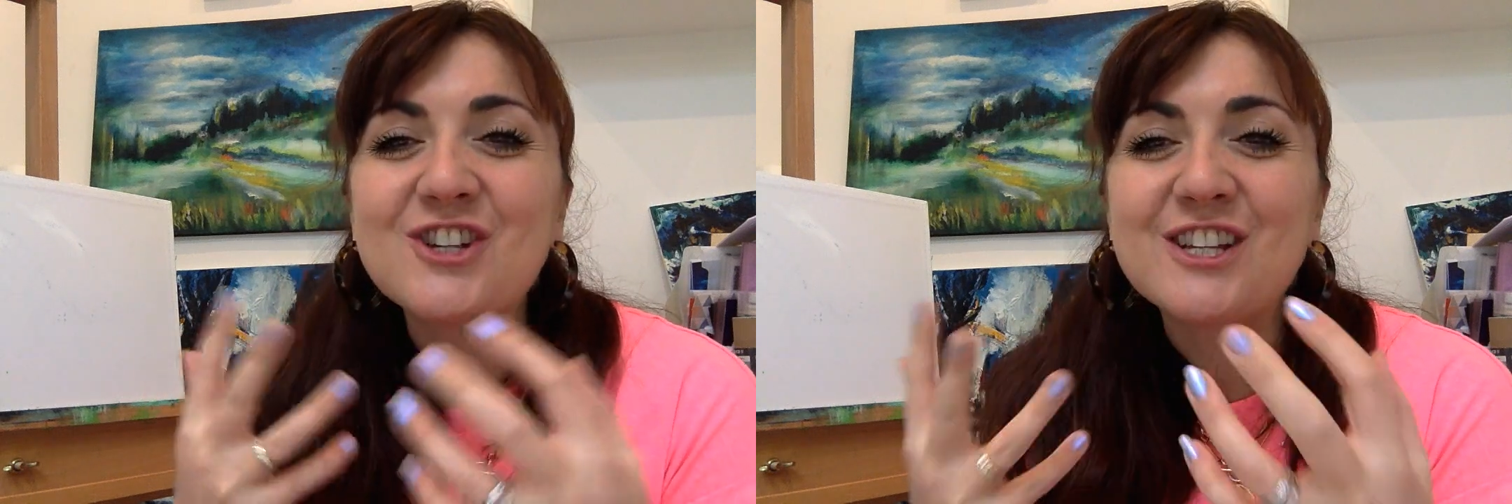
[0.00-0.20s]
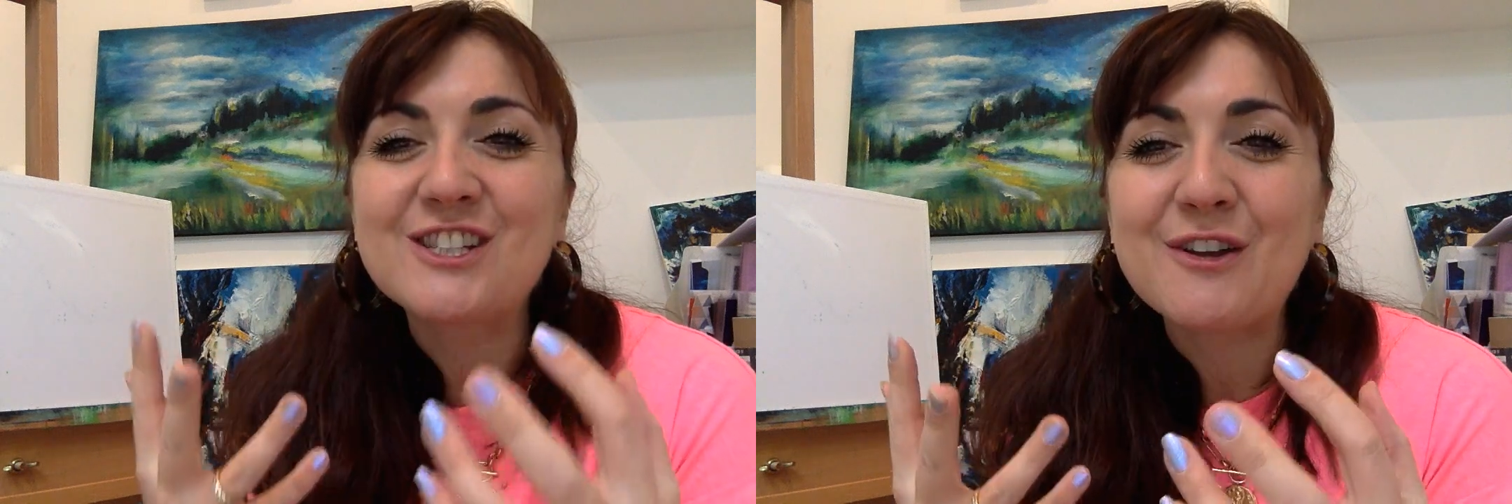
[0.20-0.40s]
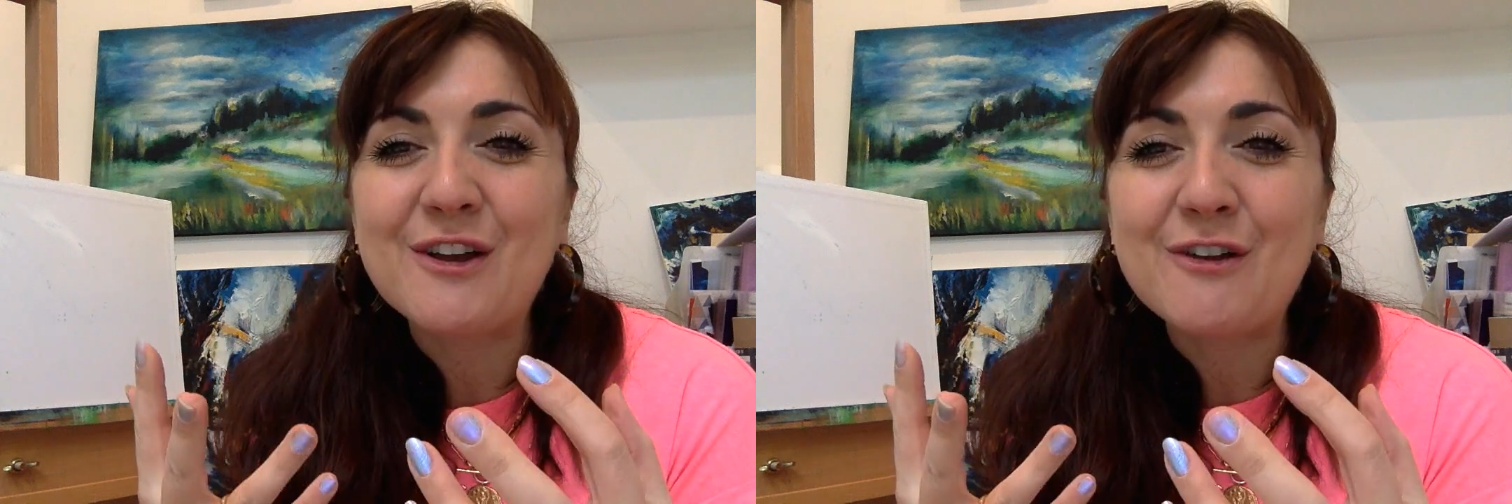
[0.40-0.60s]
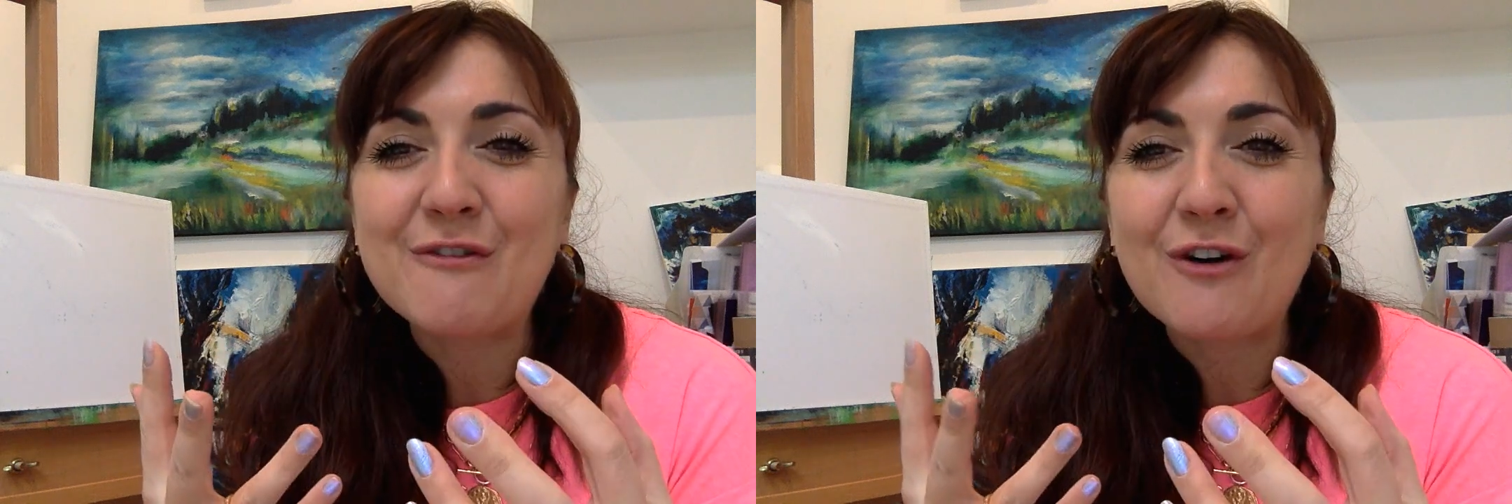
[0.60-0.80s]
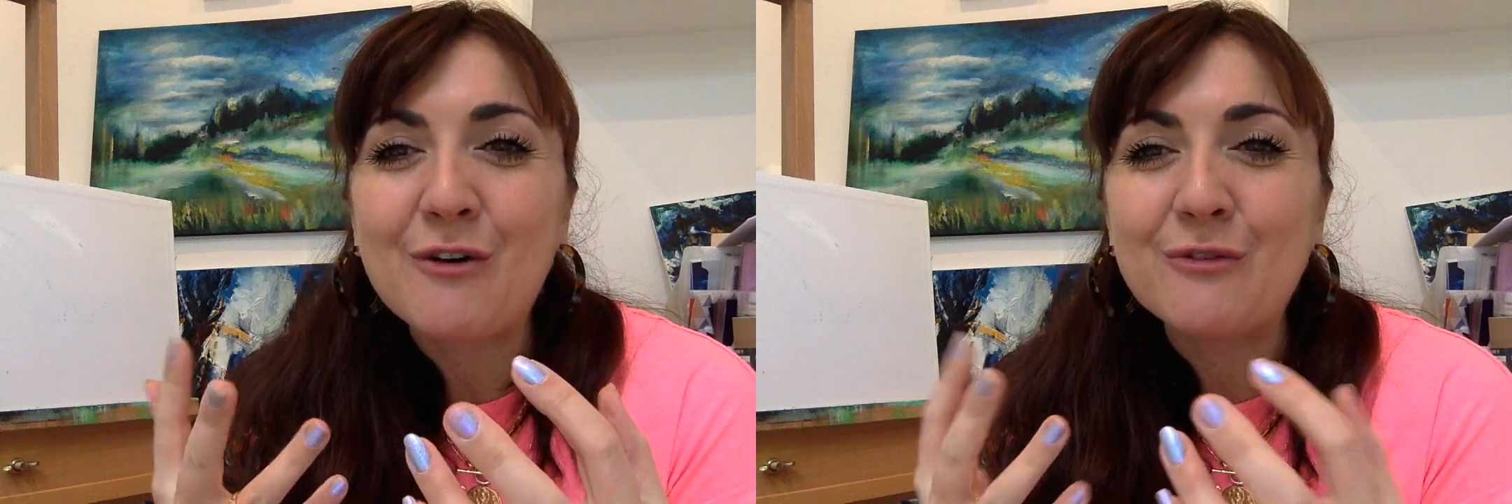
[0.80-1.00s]
and it
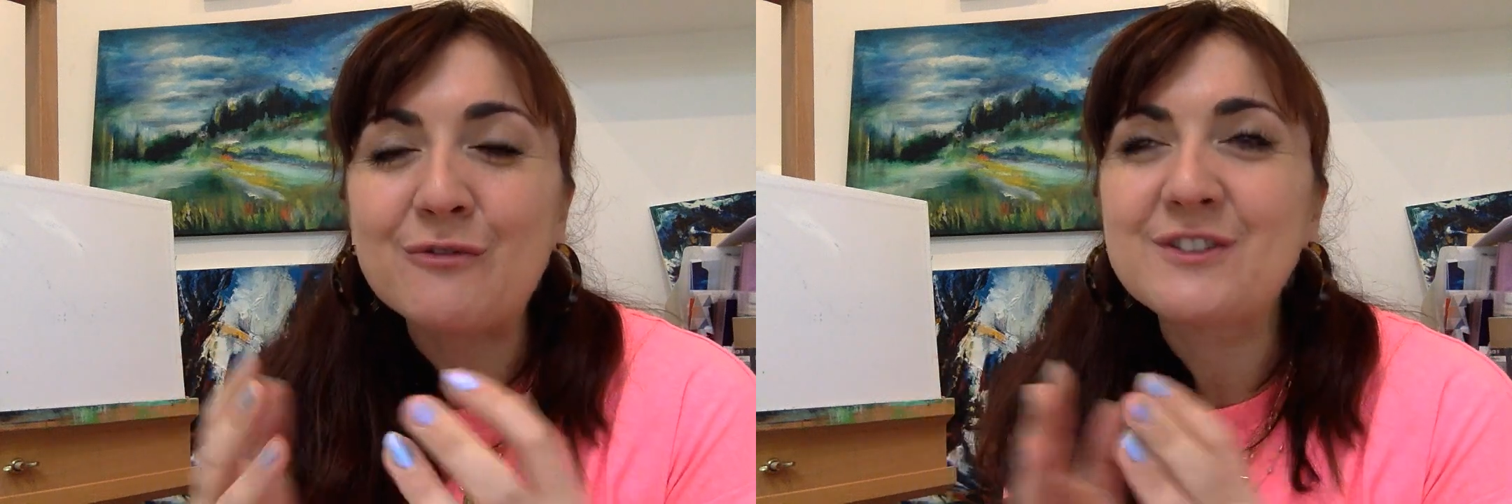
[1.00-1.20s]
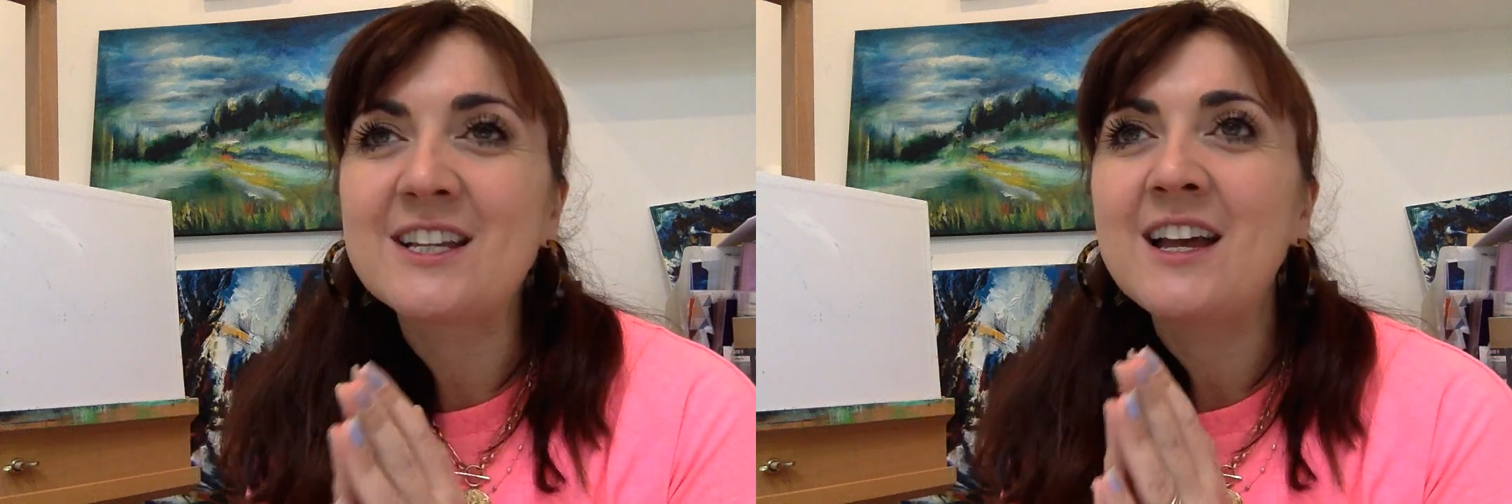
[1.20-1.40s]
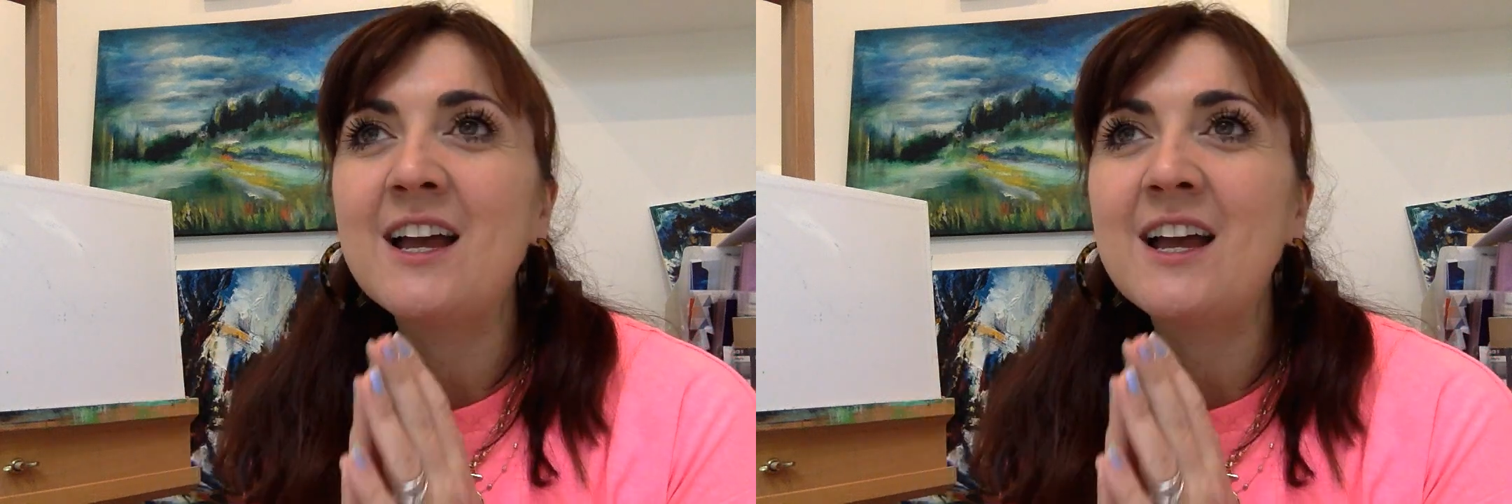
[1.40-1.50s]
evolves.